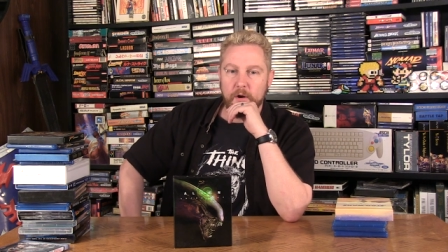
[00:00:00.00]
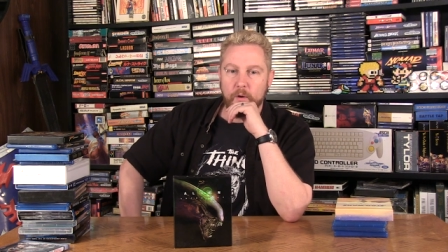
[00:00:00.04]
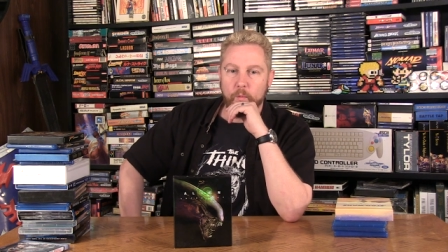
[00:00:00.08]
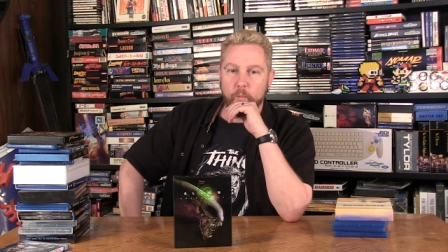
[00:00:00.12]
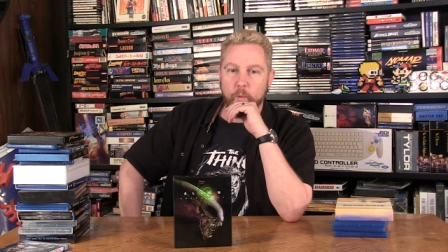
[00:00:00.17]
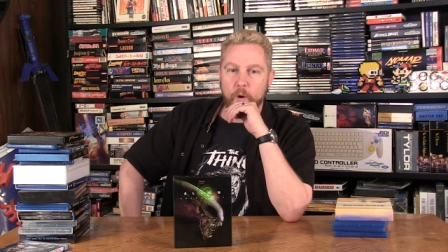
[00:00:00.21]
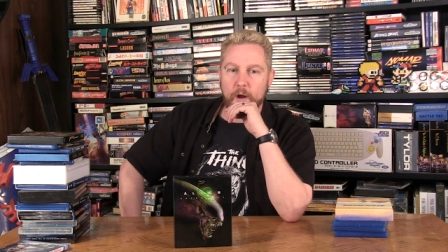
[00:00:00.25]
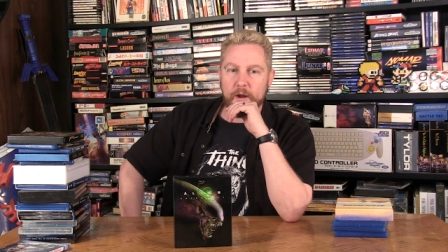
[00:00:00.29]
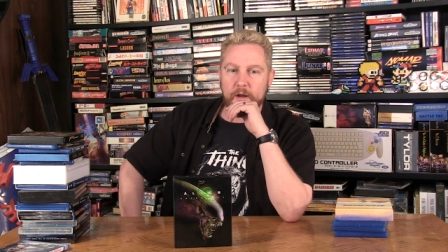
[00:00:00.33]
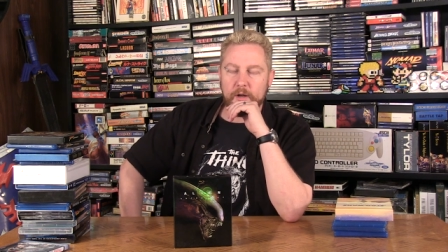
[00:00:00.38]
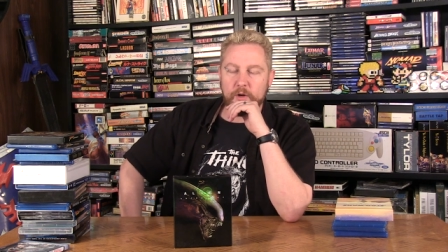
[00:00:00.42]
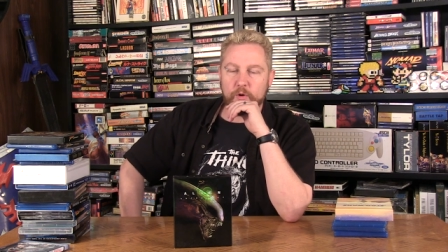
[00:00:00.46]

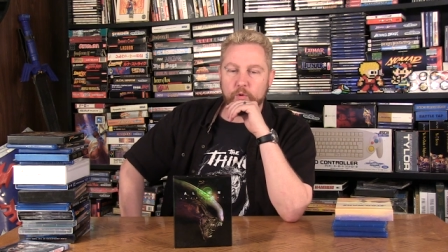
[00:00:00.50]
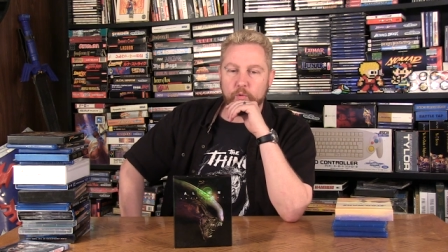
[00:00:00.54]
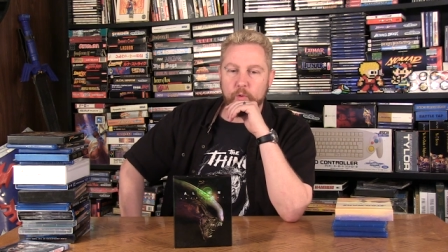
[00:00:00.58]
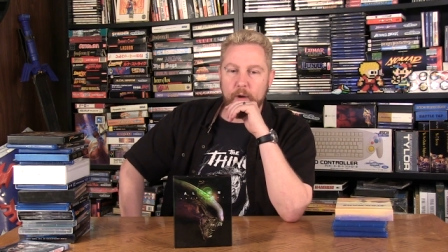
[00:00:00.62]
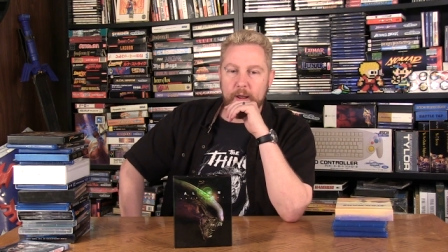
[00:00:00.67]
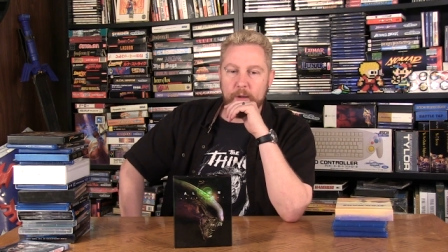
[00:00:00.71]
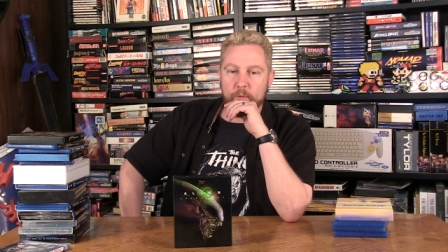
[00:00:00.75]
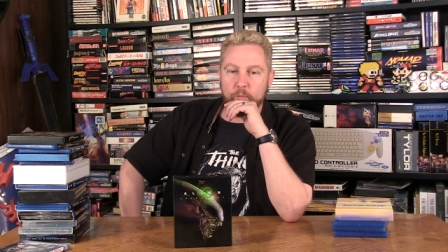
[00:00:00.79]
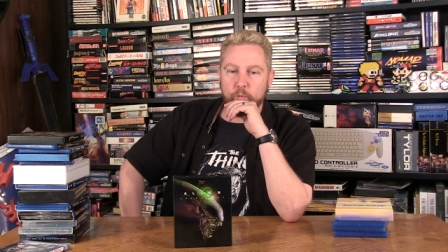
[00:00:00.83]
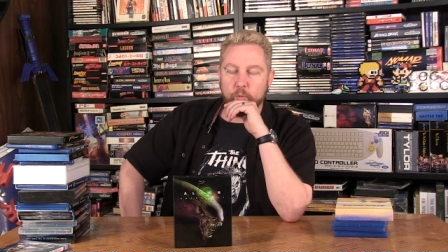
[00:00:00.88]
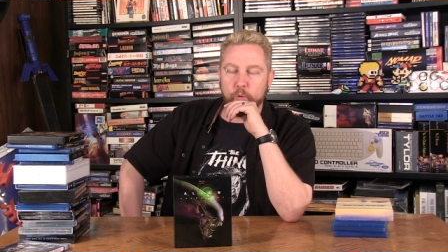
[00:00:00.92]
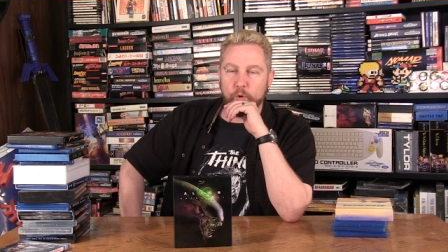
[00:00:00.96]
what a
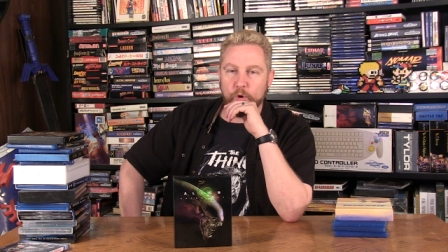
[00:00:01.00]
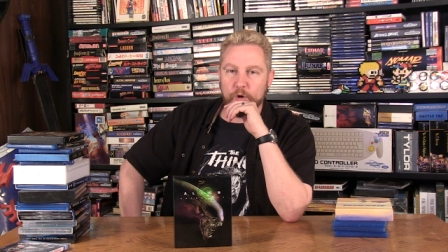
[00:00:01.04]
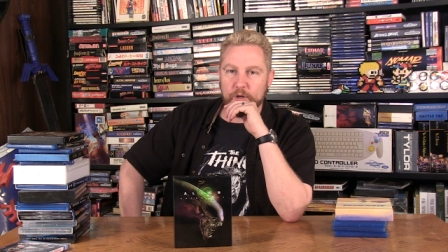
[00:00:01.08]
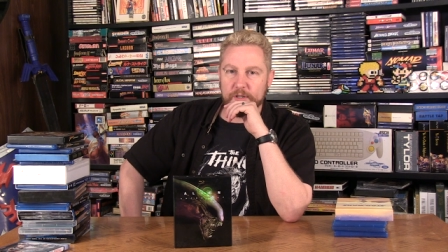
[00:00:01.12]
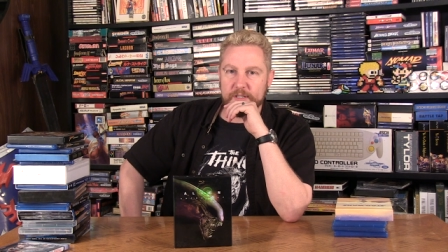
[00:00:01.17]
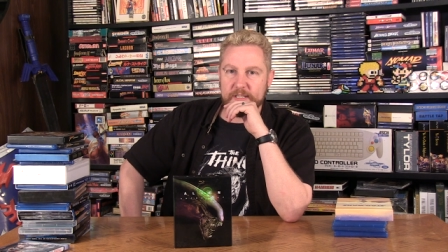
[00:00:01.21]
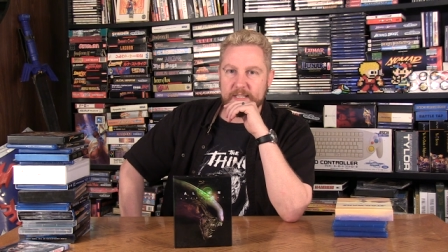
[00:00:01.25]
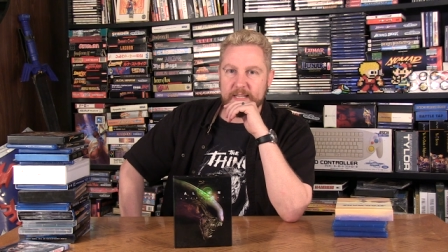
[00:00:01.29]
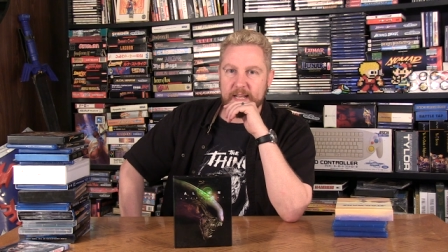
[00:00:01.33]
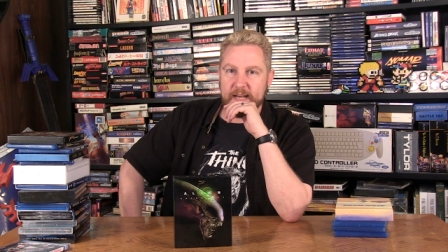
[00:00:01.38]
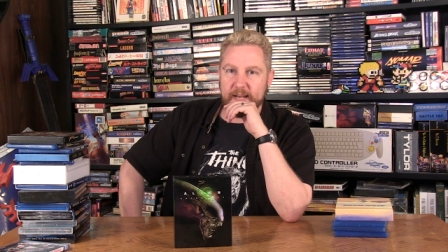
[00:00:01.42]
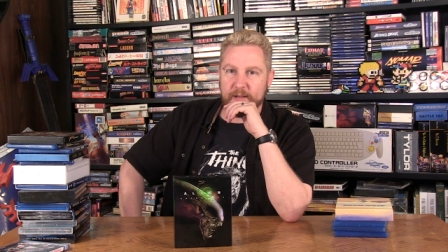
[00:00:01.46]
great
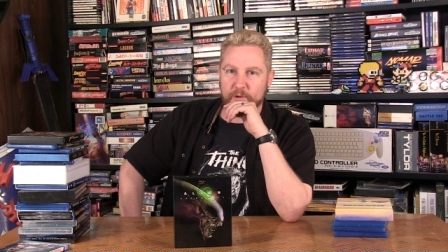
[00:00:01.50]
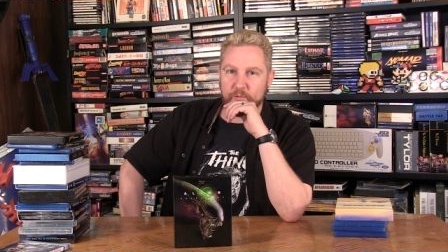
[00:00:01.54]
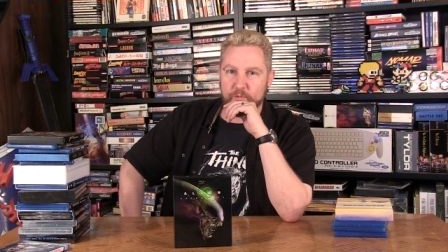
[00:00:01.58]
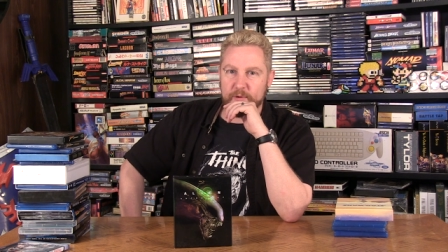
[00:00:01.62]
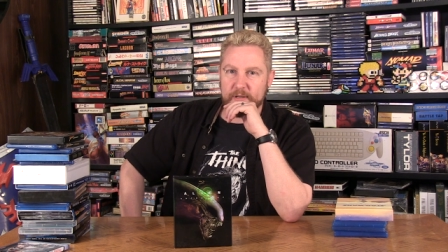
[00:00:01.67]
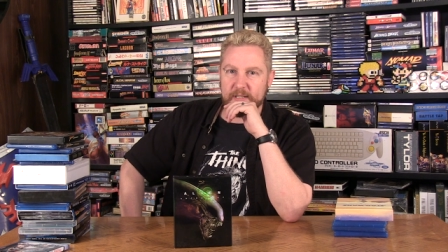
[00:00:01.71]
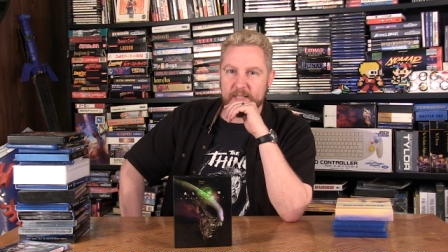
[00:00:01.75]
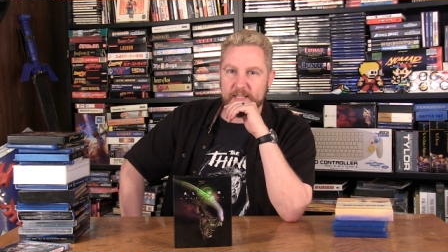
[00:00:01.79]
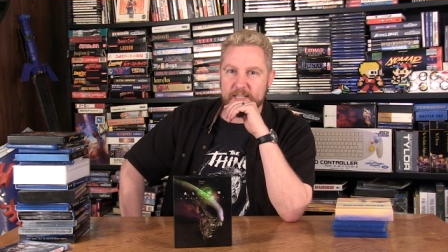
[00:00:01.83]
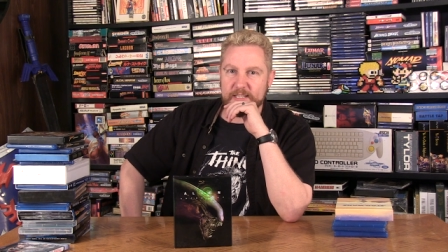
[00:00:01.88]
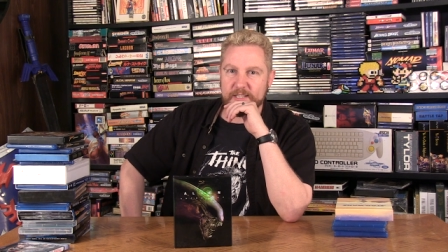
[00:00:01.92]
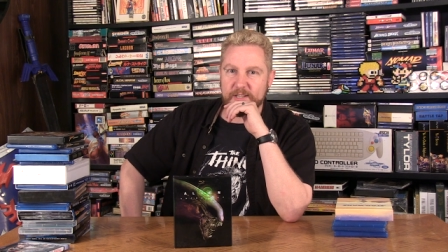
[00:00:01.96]
world setting
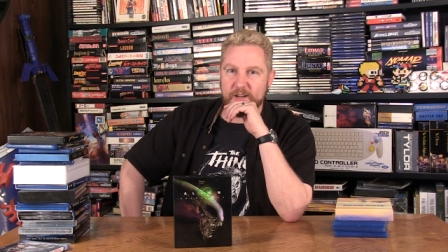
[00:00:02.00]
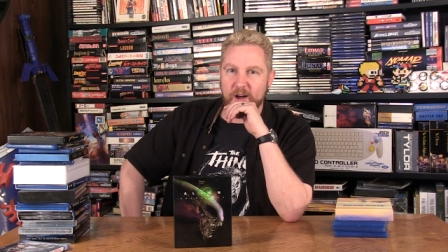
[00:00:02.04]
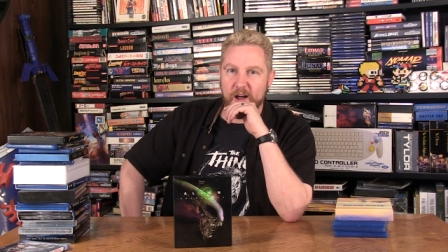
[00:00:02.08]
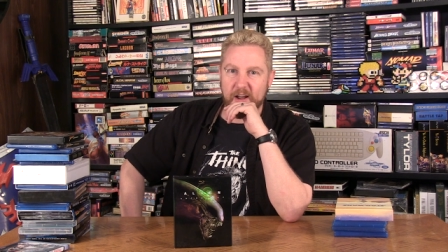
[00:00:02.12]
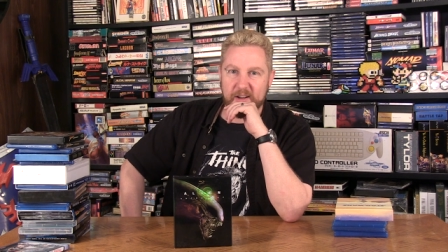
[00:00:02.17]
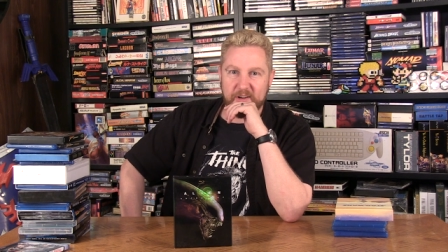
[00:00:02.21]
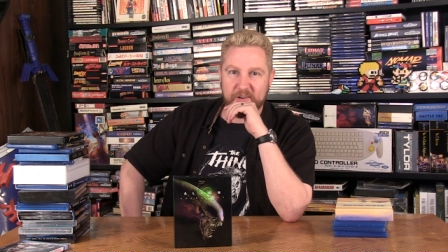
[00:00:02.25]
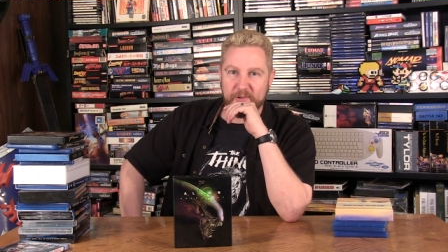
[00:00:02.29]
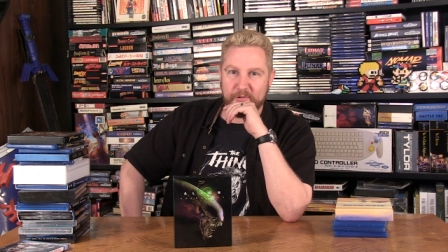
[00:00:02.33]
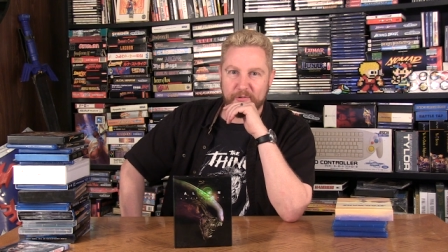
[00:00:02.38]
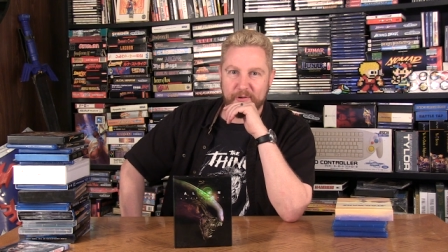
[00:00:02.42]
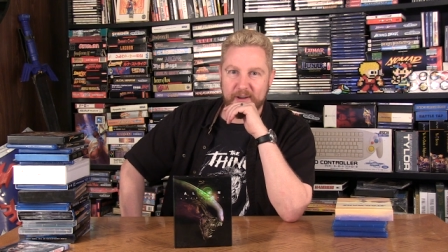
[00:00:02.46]
Ridley
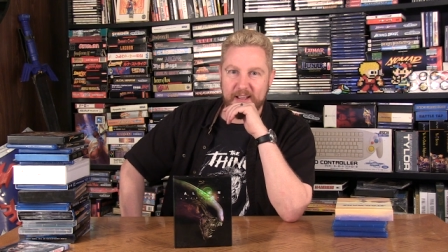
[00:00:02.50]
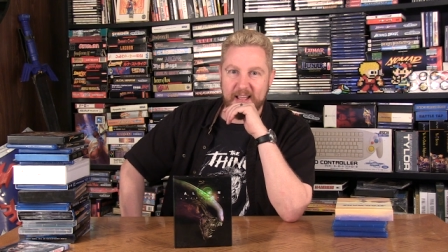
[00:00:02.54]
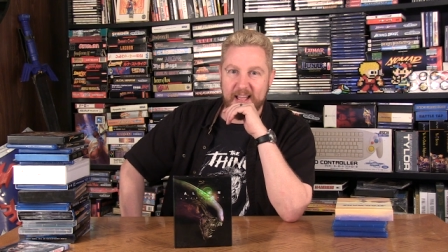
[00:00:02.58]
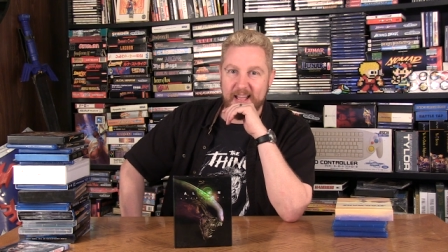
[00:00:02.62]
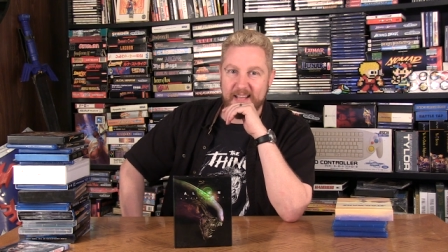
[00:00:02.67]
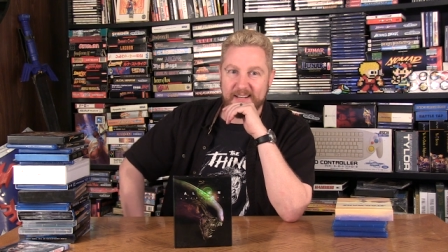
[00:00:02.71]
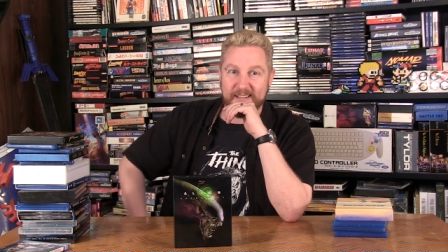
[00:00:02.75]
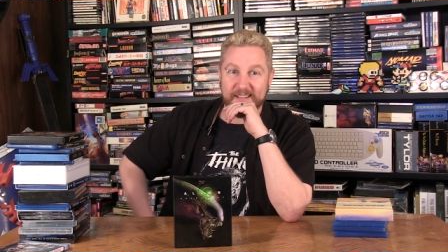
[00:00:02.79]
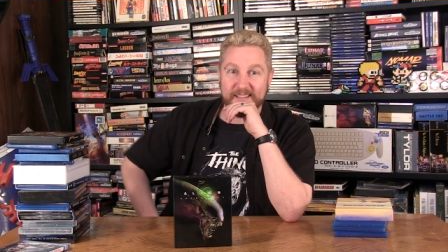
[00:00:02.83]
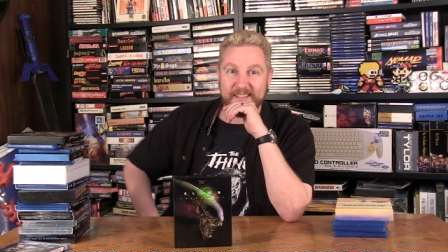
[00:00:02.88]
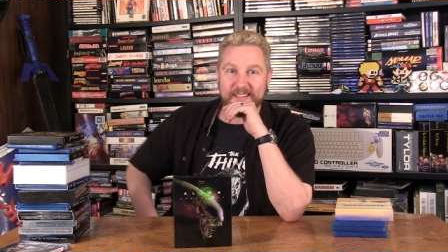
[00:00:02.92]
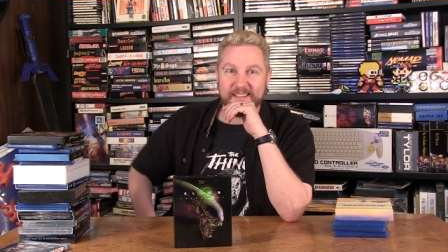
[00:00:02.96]
Scott
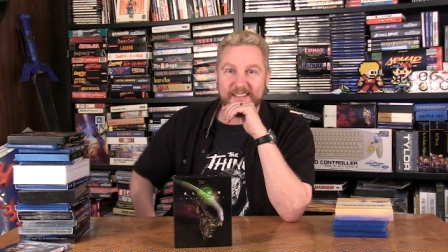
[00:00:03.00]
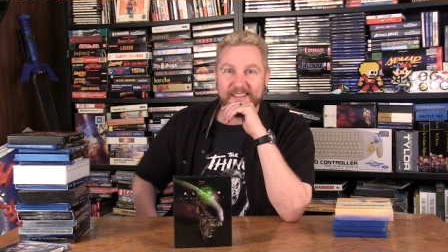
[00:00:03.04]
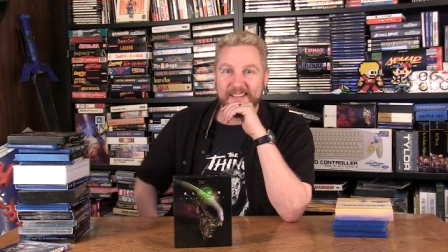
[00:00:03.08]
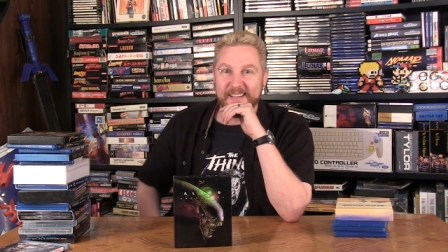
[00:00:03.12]
created.